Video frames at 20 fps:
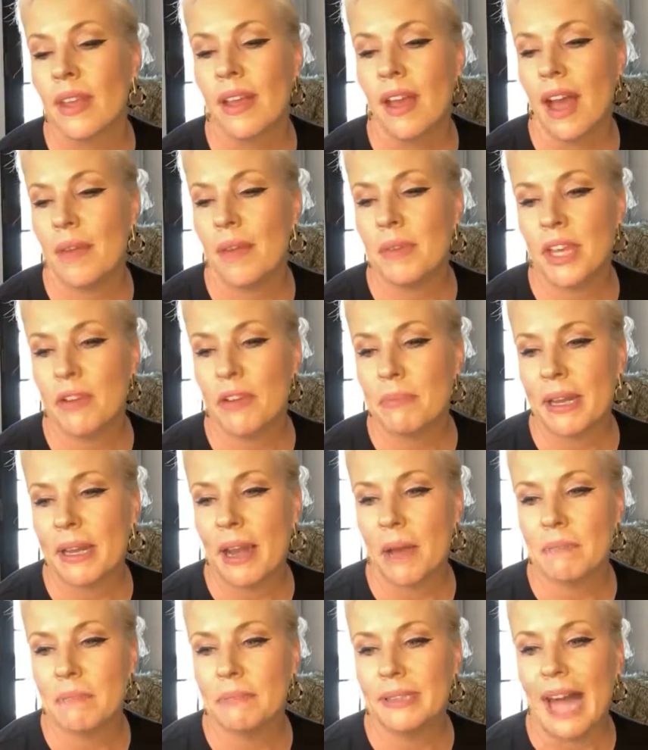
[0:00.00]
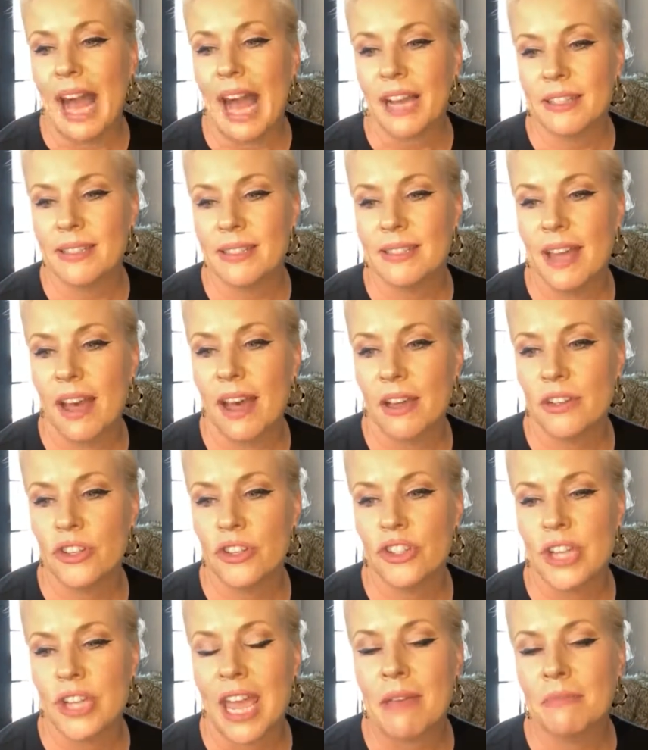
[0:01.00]
I mean, you've been on Black Cells,
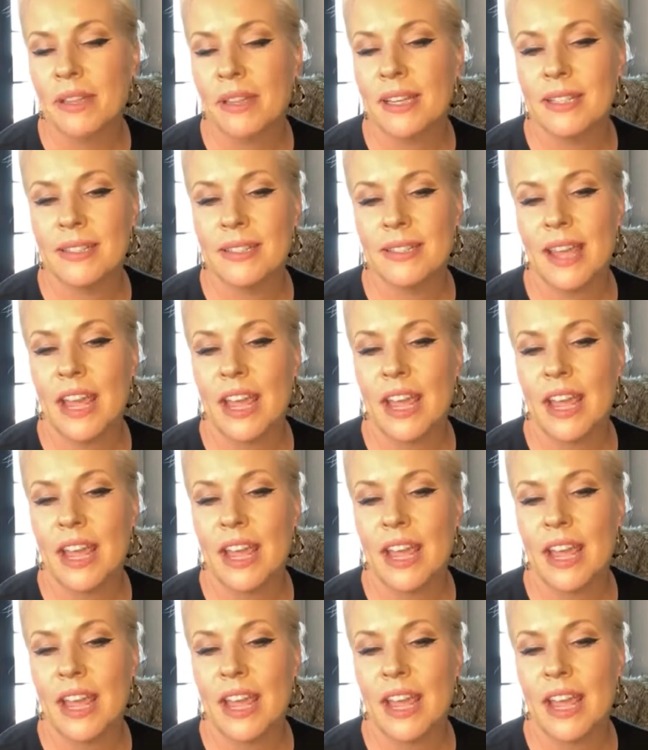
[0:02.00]
Shameless,